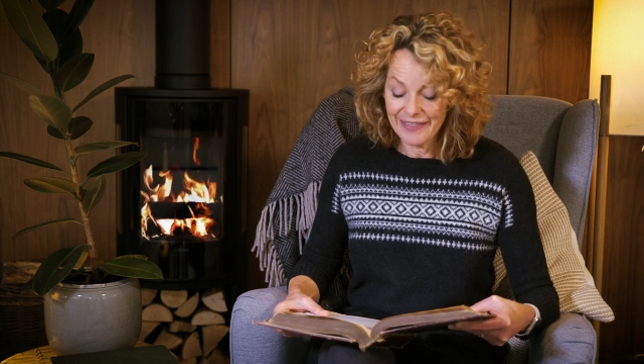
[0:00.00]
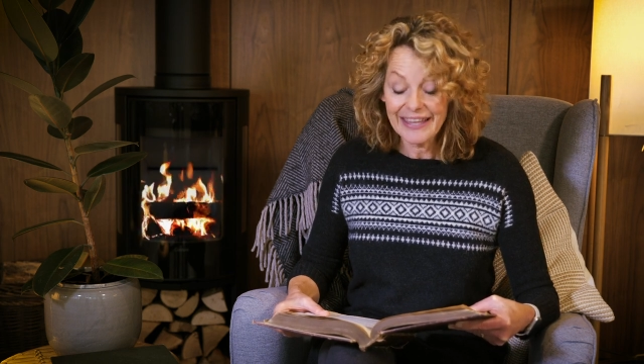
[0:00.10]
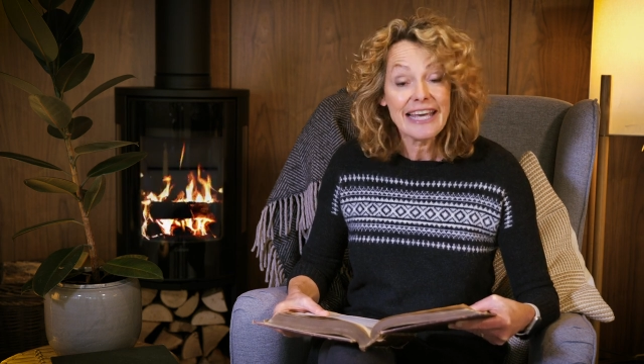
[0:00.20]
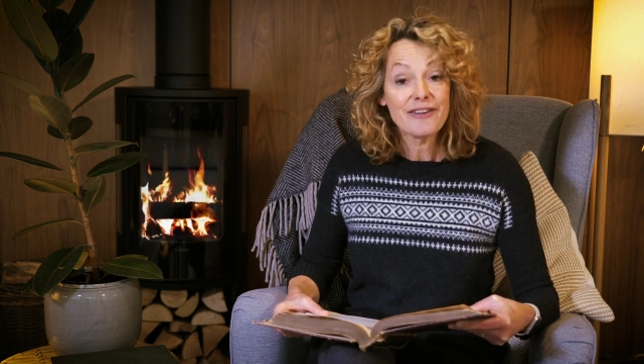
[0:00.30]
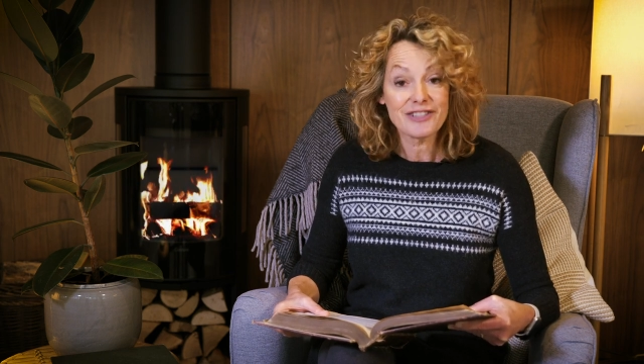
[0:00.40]

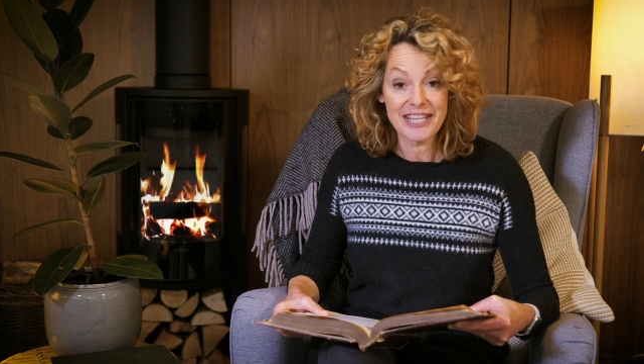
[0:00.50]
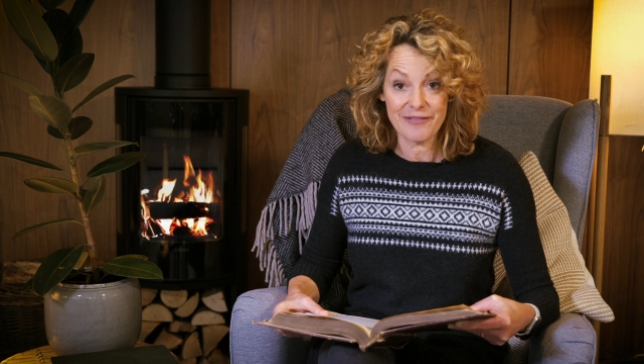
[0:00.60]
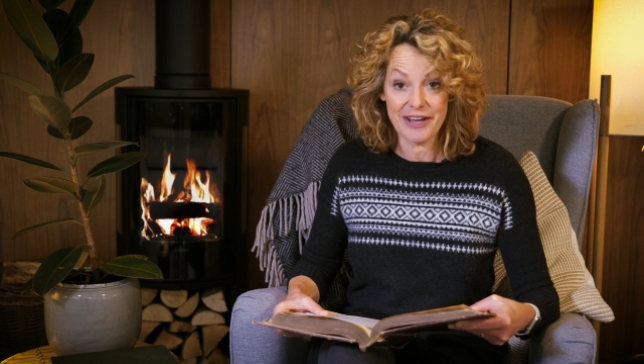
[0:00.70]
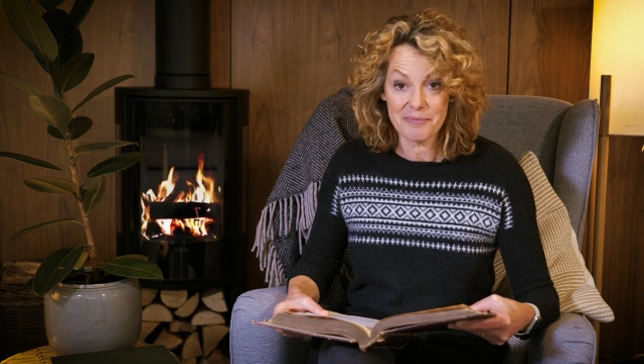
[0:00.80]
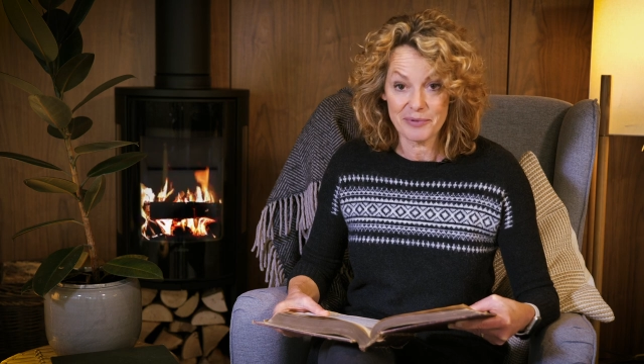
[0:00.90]
the gift
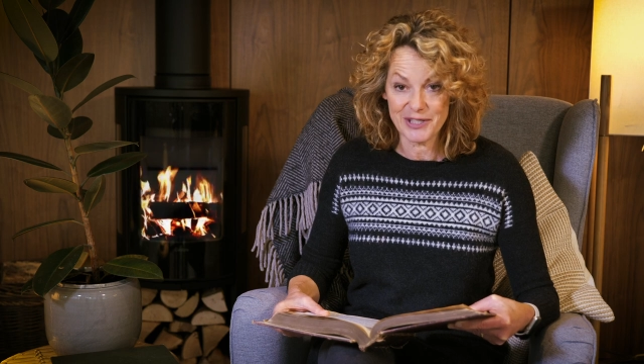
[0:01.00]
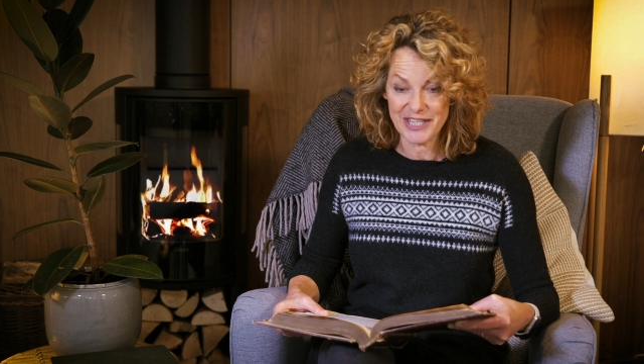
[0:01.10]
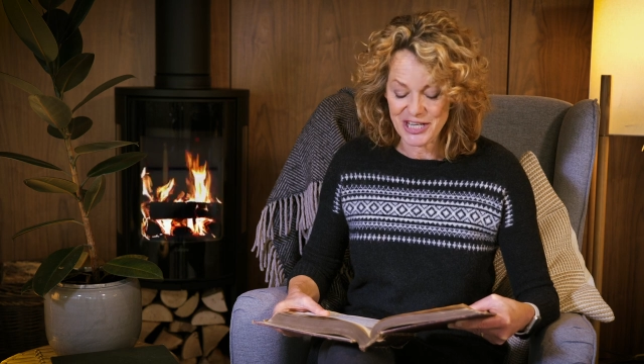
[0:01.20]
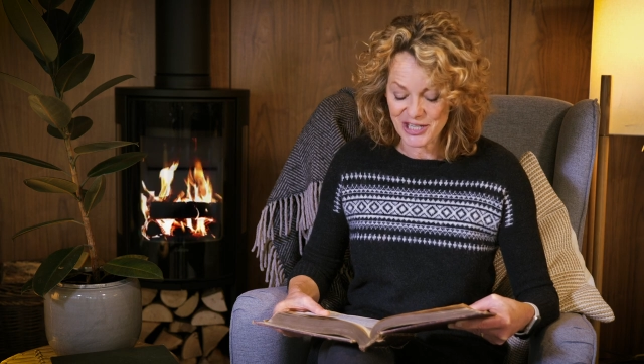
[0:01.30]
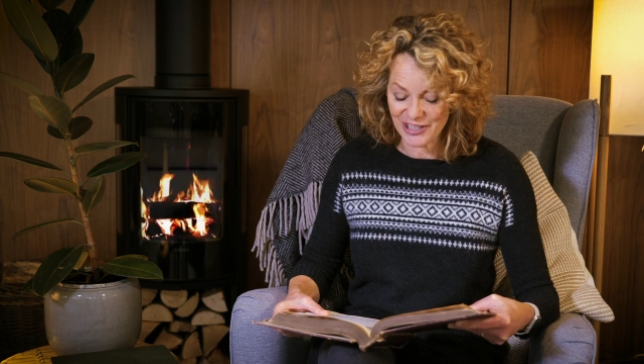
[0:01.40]
giving
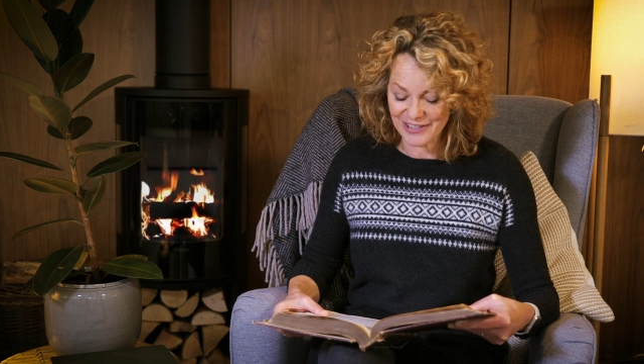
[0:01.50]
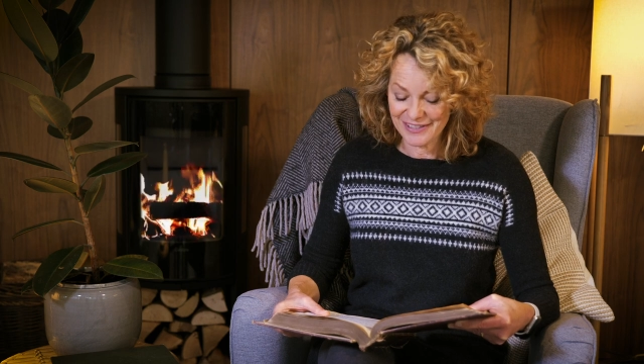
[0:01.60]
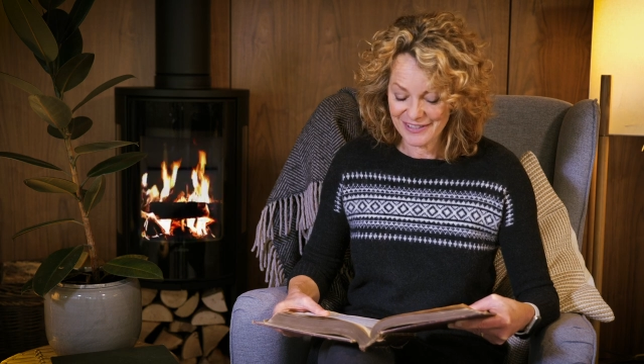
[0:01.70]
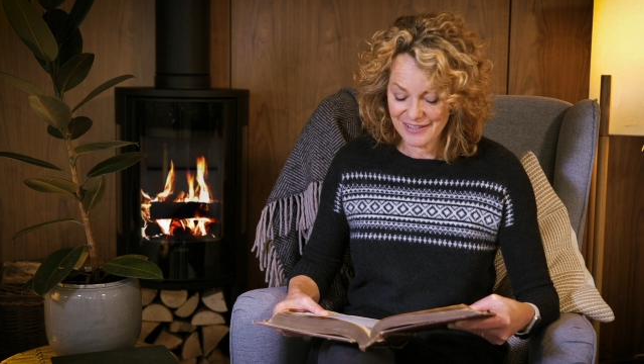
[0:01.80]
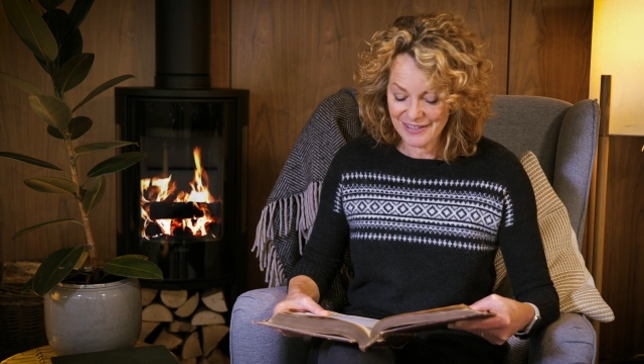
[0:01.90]
procedures.